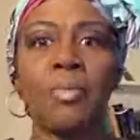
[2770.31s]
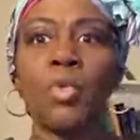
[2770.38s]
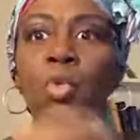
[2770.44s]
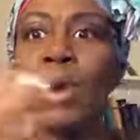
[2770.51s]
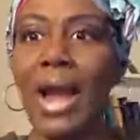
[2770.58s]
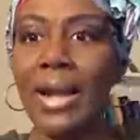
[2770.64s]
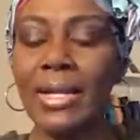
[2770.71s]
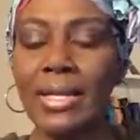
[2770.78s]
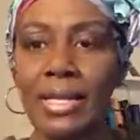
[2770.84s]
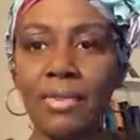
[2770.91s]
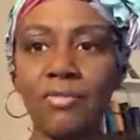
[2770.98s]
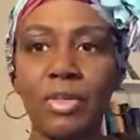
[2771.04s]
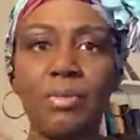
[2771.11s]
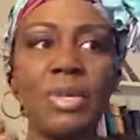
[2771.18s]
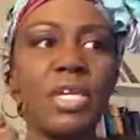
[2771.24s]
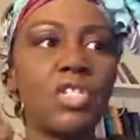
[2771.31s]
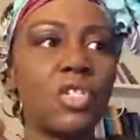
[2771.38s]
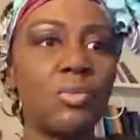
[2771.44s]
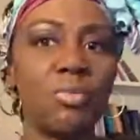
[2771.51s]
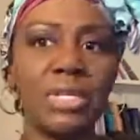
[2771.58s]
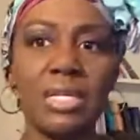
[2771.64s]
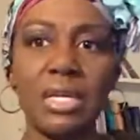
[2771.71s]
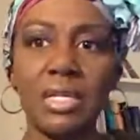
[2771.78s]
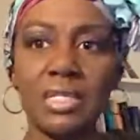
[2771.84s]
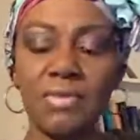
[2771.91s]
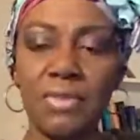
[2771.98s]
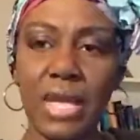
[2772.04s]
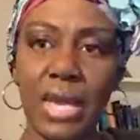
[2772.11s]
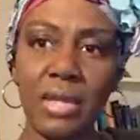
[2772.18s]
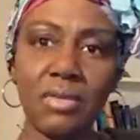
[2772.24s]
Chronic inflammation because of
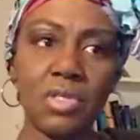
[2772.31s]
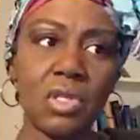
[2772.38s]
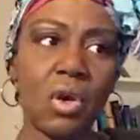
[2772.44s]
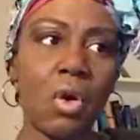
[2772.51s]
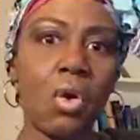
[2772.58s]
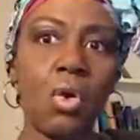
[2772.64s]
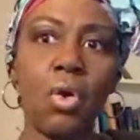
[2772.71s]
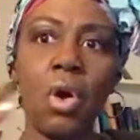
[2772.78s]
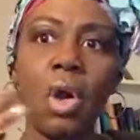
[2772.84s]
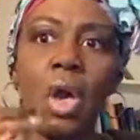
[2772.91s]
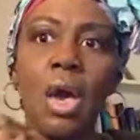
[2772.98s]
that. So